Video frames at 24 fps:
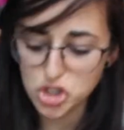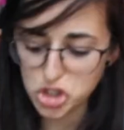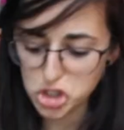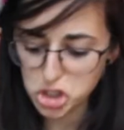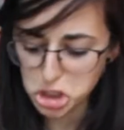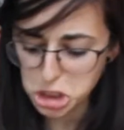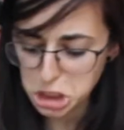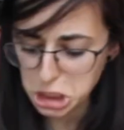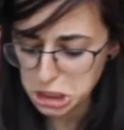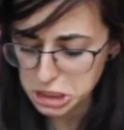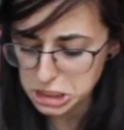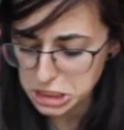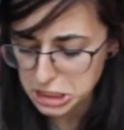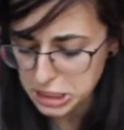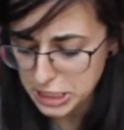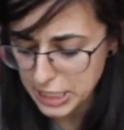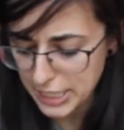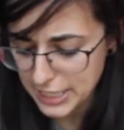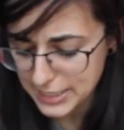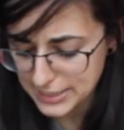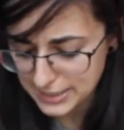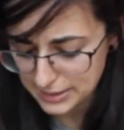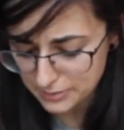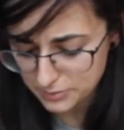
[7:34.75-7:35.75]
just in
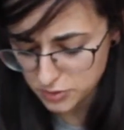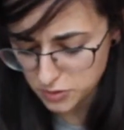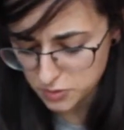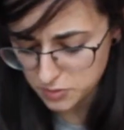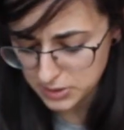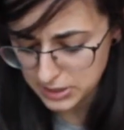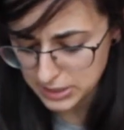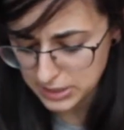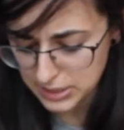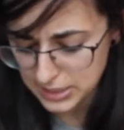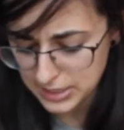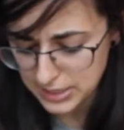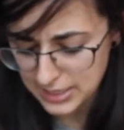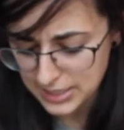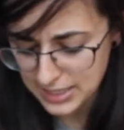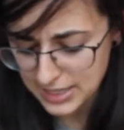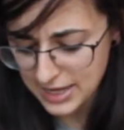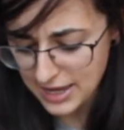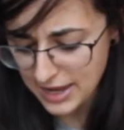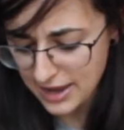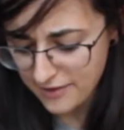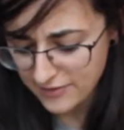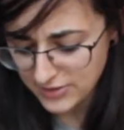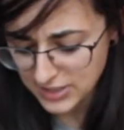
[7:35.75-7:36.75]
case I'm doing
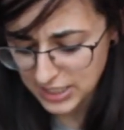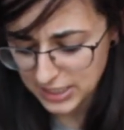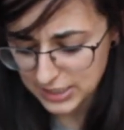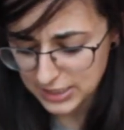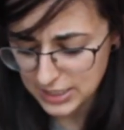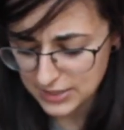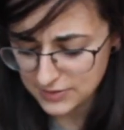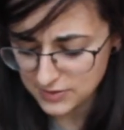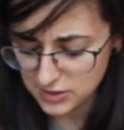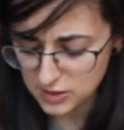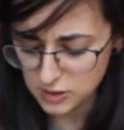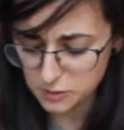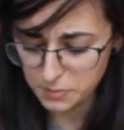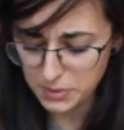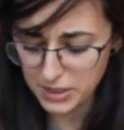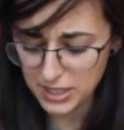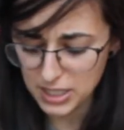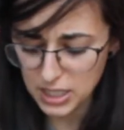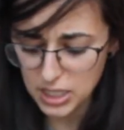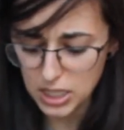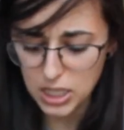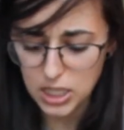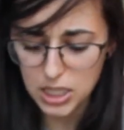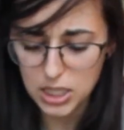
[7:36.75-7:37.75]
heavy deadlifts. It's been
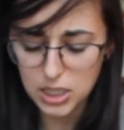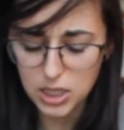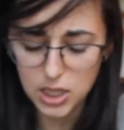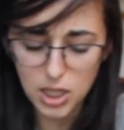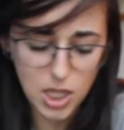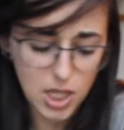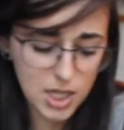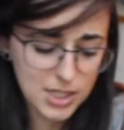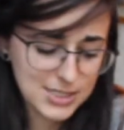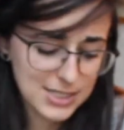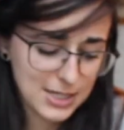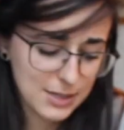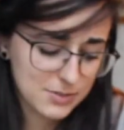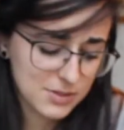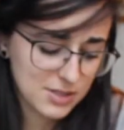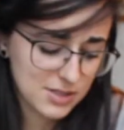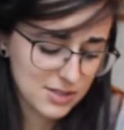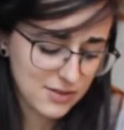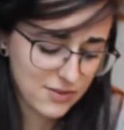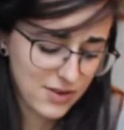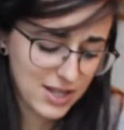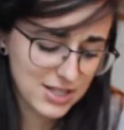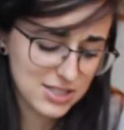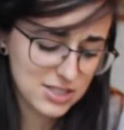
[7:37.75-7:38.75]
a long time
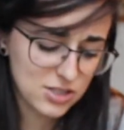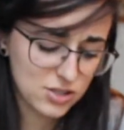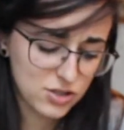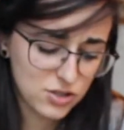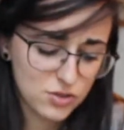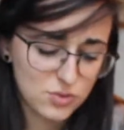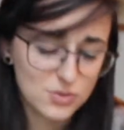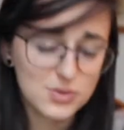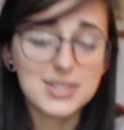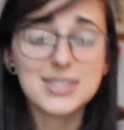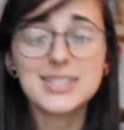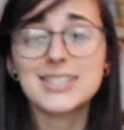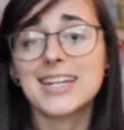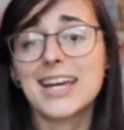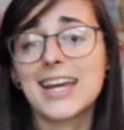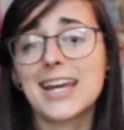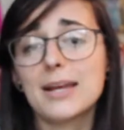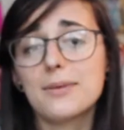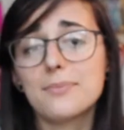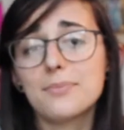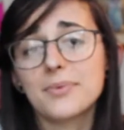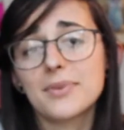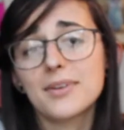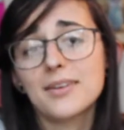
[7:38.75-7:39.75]
since I've had to use
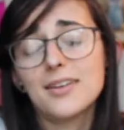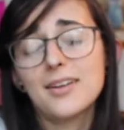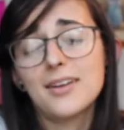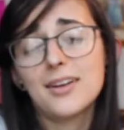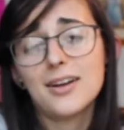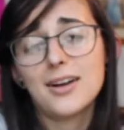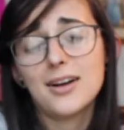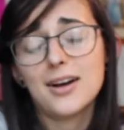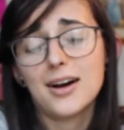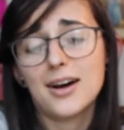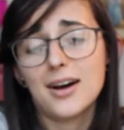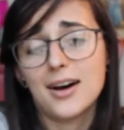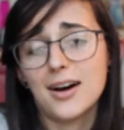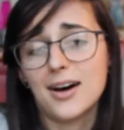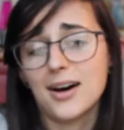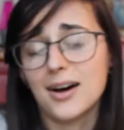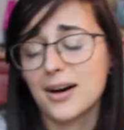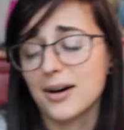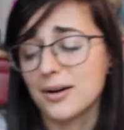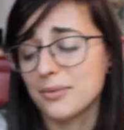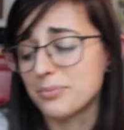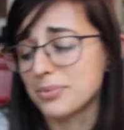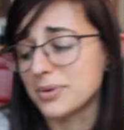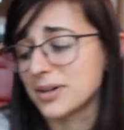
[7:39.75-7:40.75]
tape,
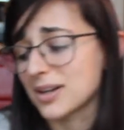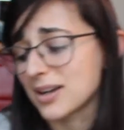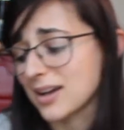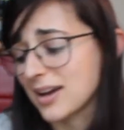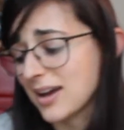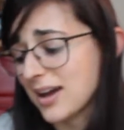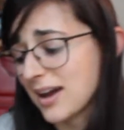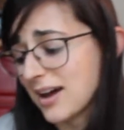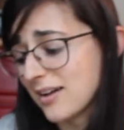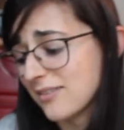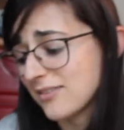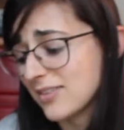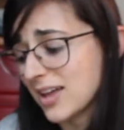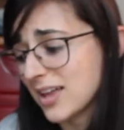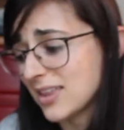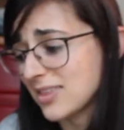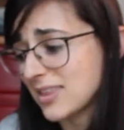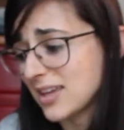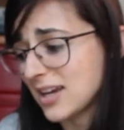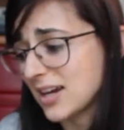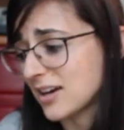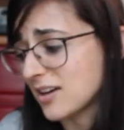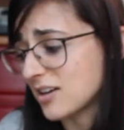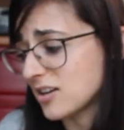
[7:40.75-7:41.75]
but I have that
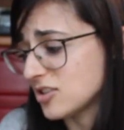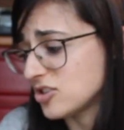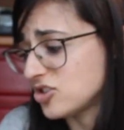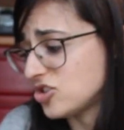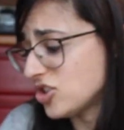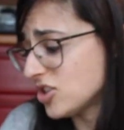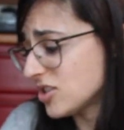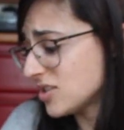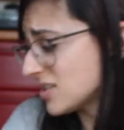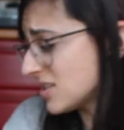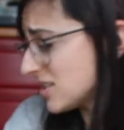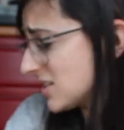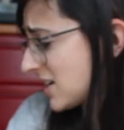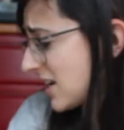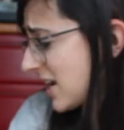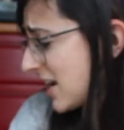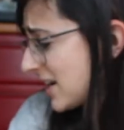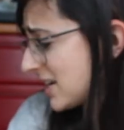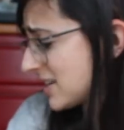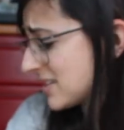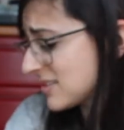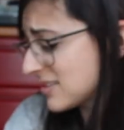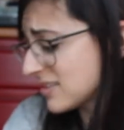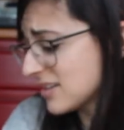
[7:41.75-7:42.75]
there just in
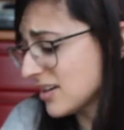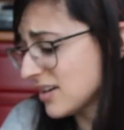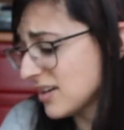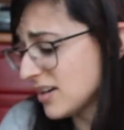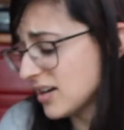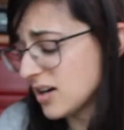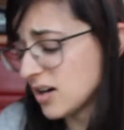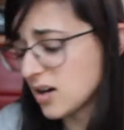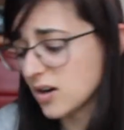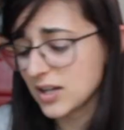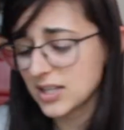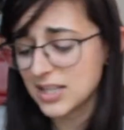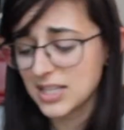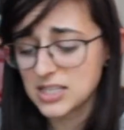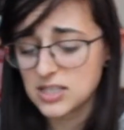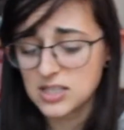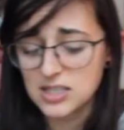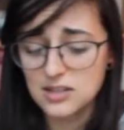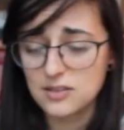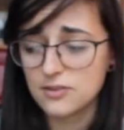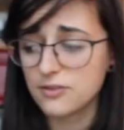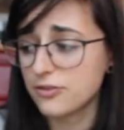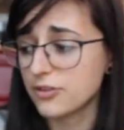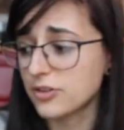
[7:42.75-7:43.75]
case. Okay, that's
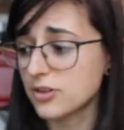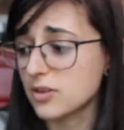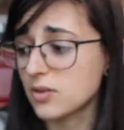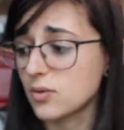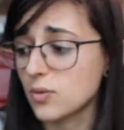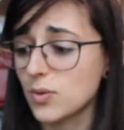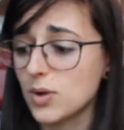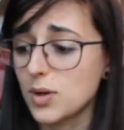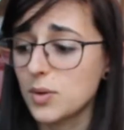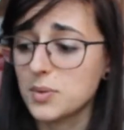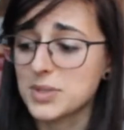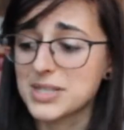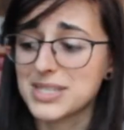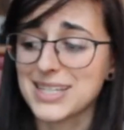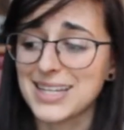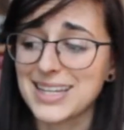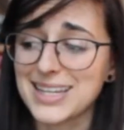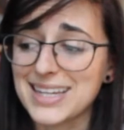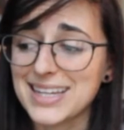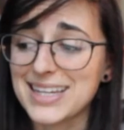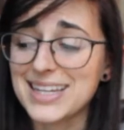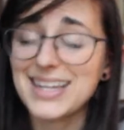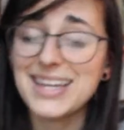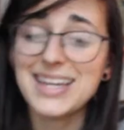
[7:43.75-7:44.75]
it for the what was like
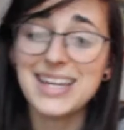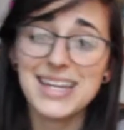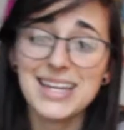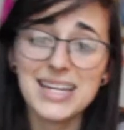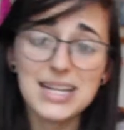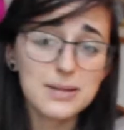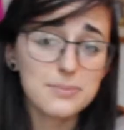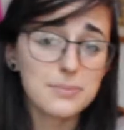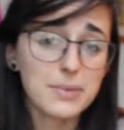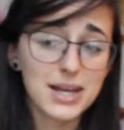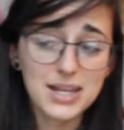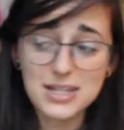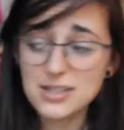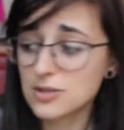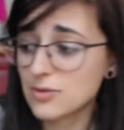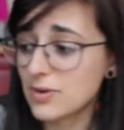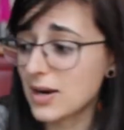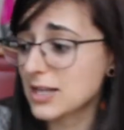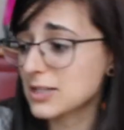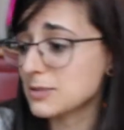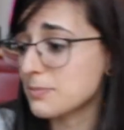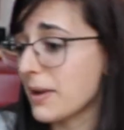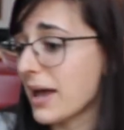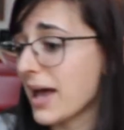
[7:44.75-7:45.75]
in my
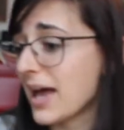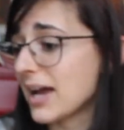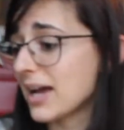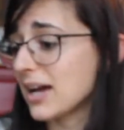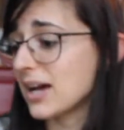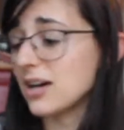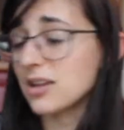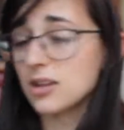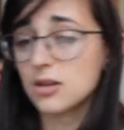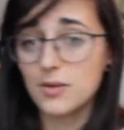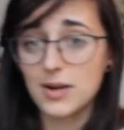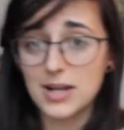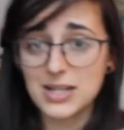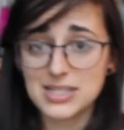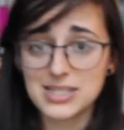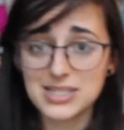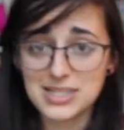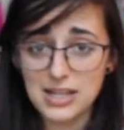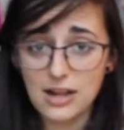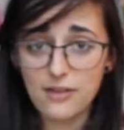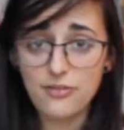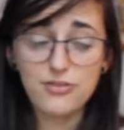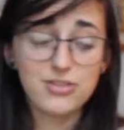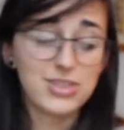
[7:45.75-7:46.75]
direct bag. Otherwise,
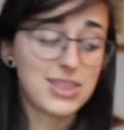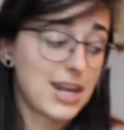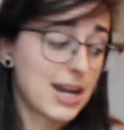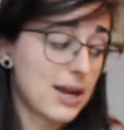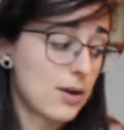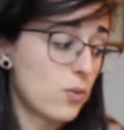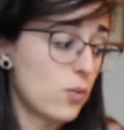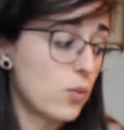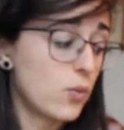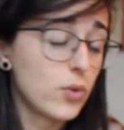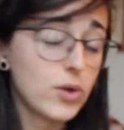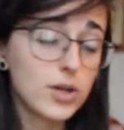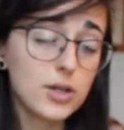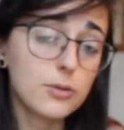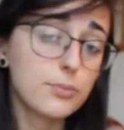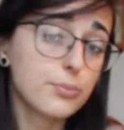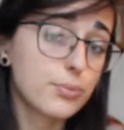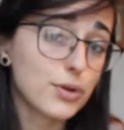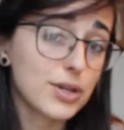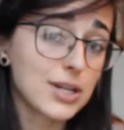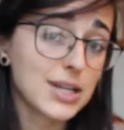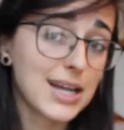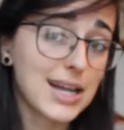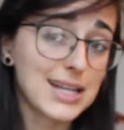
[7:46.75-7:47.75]
stuff that I will
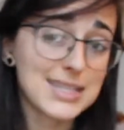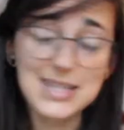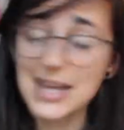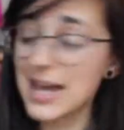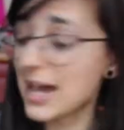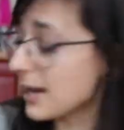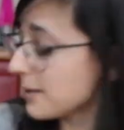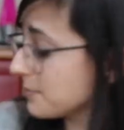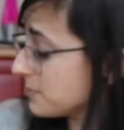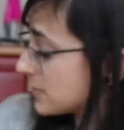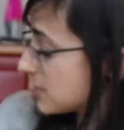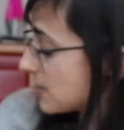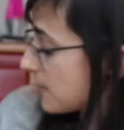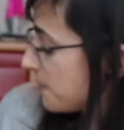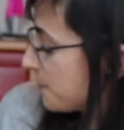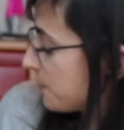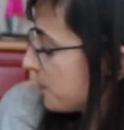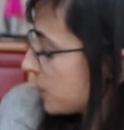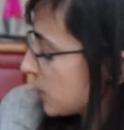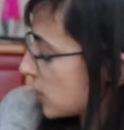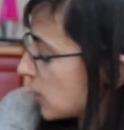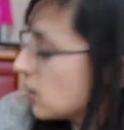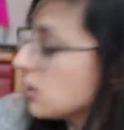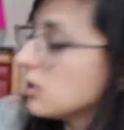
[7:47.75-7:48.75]
bring at times
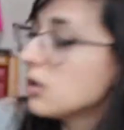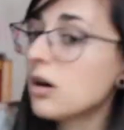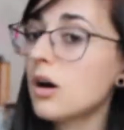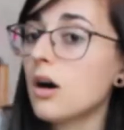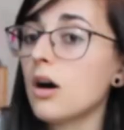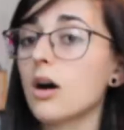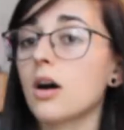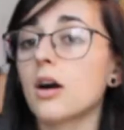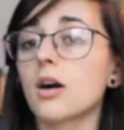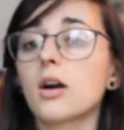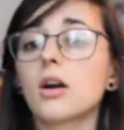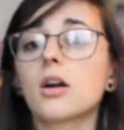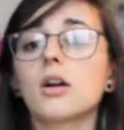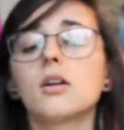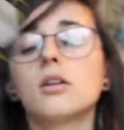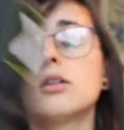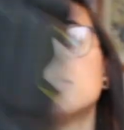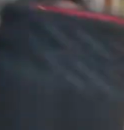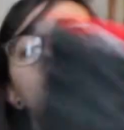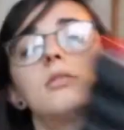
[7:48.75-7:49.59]
are